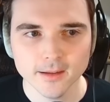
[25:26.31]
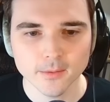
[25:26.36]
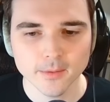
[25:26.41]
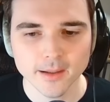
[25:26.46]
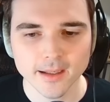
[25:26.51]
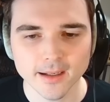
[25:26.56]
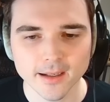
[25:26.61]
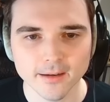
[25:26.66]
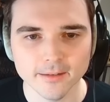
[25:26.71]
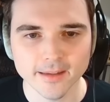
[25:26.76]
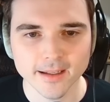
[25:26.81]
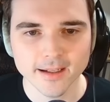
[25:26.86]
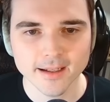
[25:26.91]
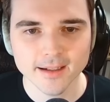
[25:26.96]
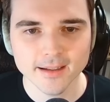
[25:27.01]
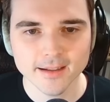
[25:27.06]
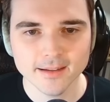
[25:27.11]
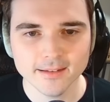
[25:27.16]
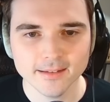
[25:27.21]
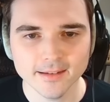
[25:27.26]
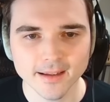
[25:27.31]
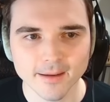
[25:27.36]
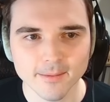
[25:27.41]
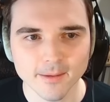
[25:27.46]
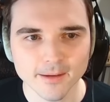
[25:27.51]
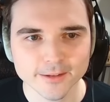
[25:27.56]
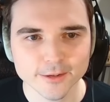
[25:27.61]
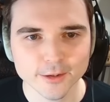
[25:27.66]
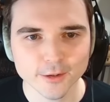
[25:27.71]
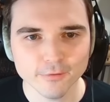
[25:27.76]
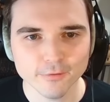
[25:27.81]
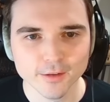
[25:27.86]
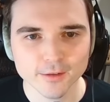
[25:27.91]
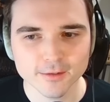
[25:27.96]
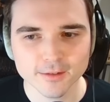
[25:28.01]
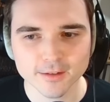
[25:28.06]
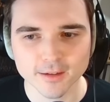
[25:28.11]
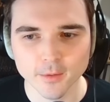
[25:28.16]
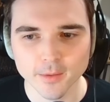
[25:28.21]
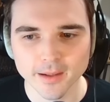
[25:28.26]
Wait, are they gonna... I'm not sure if they're
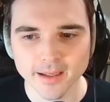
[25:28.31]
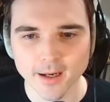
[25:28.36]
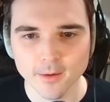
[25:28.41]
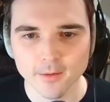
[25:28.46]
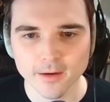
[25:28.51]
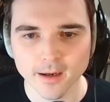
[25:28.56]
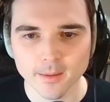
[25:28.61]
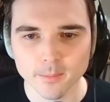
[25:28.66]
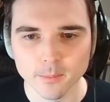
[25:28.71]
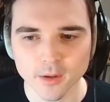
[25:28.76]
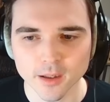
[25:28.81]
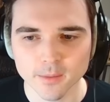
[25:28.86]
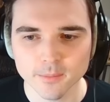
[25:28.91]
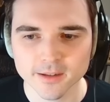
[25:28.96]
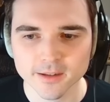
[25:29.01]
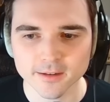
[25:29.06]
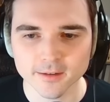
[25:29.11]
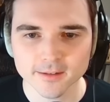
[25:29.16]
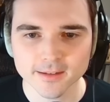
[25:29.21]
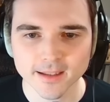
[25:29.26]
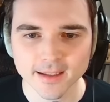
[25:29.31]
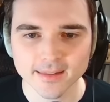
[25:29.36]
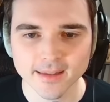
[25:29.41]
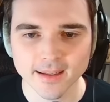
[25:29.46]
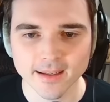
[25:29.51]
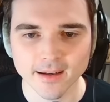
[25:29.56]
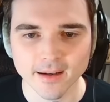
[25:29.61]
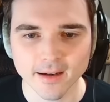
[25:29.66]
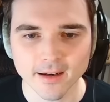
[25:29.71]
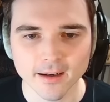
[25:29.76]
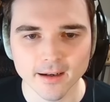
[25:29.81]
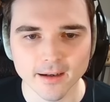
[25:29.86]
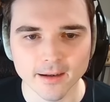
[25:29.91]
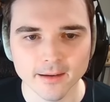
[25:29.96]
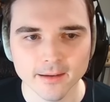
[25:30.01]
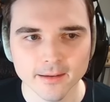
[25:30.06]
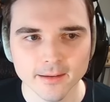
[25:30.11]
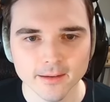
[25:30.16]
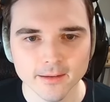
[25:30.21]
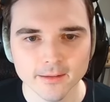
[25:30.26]
slowing out on purpose. It looks like they are.
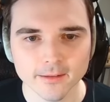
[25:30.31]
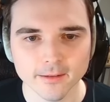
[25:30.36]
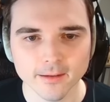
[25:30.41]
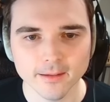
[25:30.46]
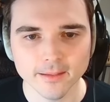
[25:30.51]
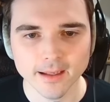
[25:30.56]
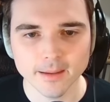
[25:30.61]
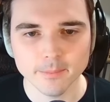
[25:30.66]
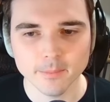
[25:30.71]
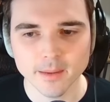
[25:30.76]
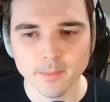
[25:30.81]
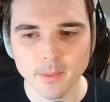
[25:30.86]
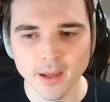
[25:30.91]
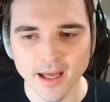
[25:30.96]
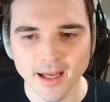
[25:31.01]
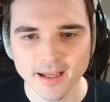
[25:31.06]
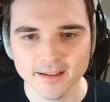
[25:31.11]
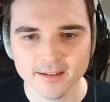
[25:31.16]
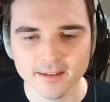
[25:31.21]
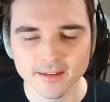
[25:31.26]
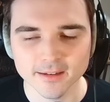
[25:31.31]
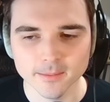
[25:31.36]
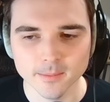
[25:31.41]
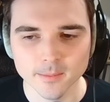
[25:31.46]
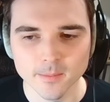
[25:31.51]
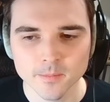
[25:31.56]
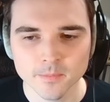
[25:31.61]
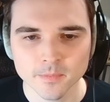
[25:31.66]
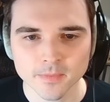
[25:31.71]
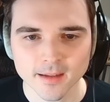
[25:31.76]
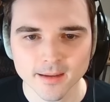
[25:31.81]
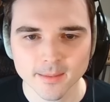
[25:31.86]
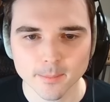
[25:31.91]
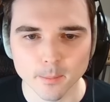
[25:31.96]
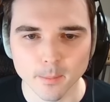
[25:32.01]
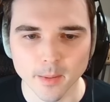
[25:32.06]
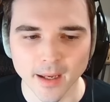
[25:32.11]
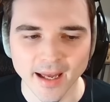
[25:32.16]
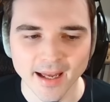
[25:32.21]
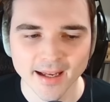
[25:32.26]
They're gonna let me pass them
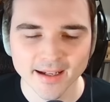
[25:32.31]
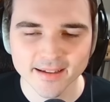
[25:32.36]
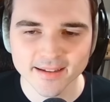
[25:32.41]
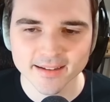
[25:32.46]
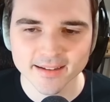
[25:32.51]
back.